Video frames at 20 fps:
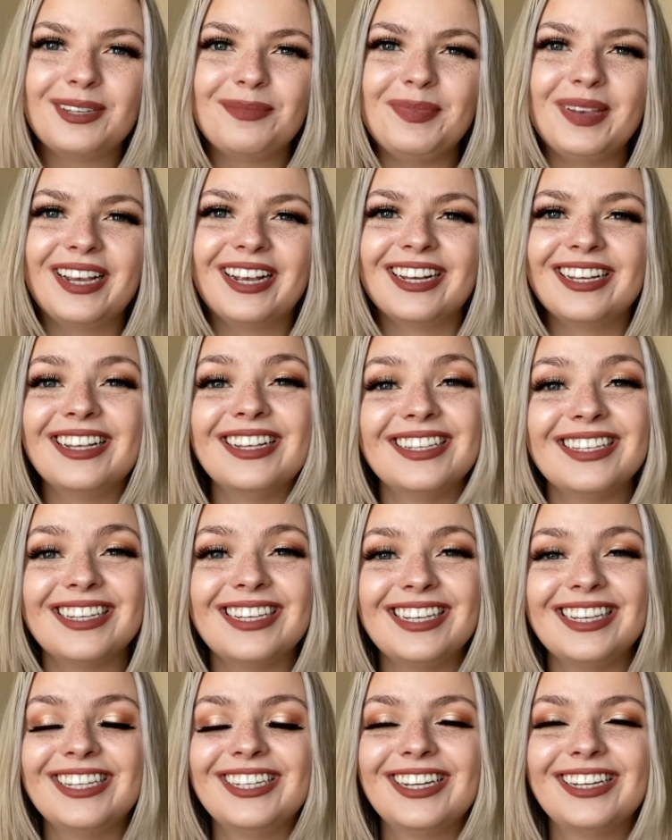because
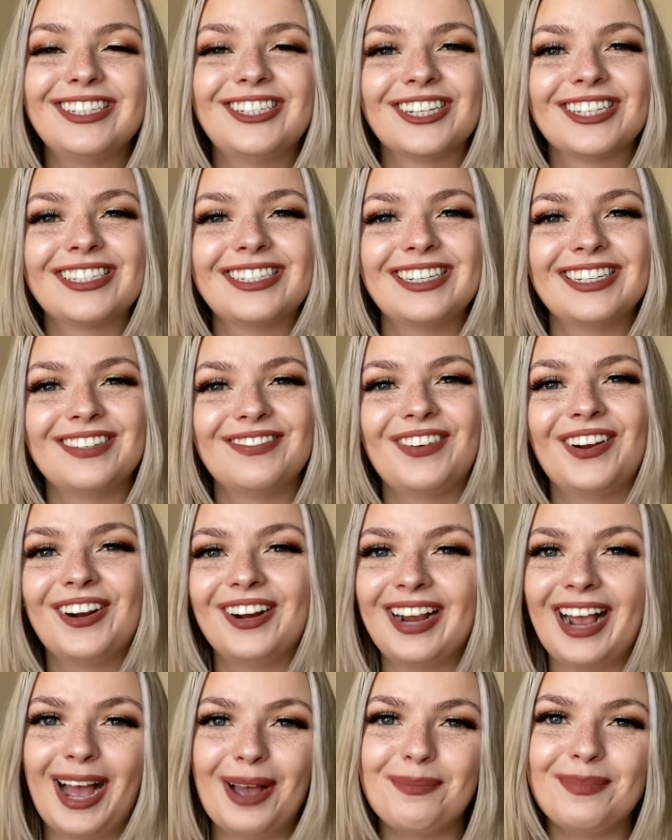he just is
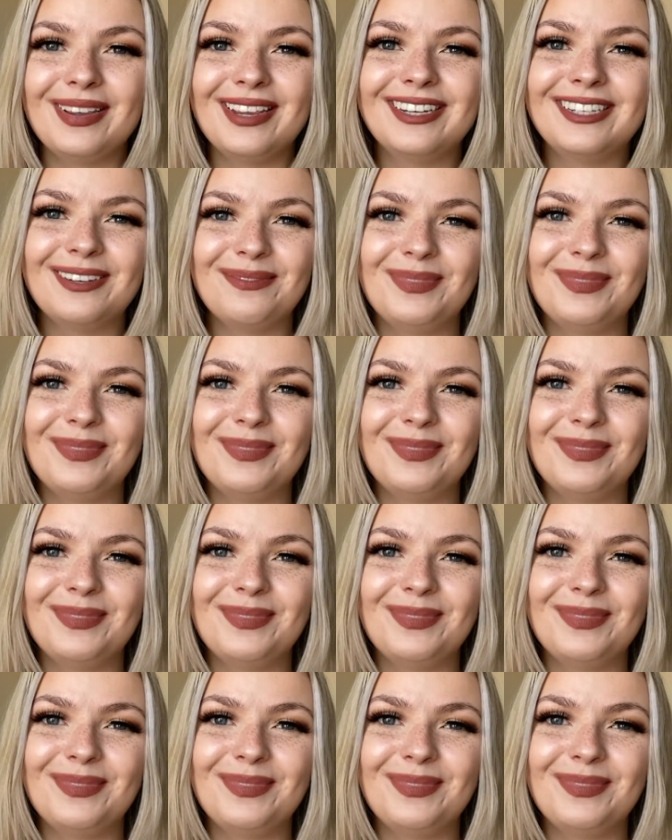very happy to